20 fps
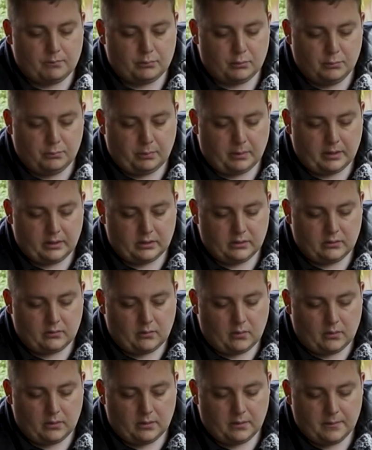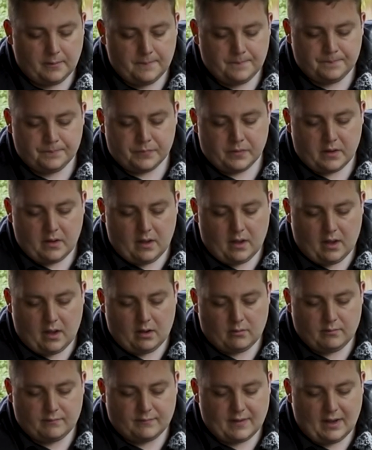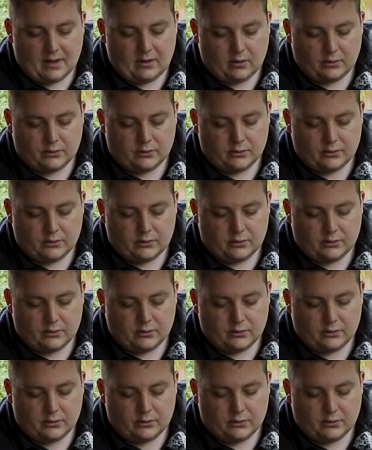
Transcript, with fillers: blueprint controller. Uh, we've got